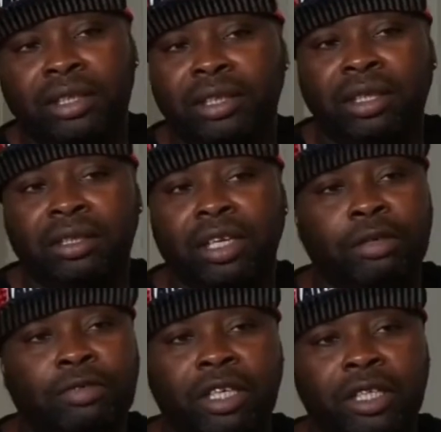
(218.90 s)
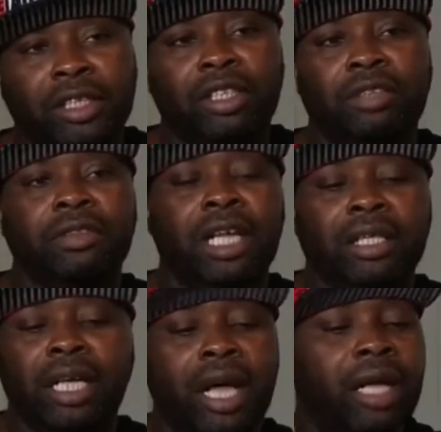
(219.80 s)
and stuff in it and stuff like
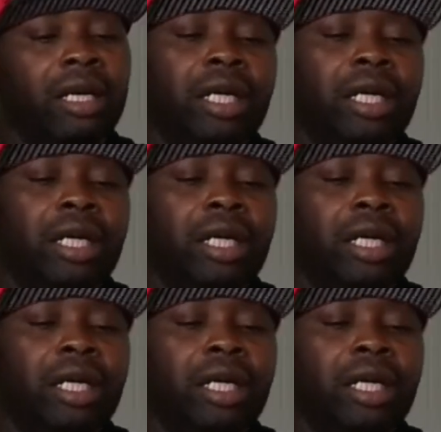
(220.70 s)
that.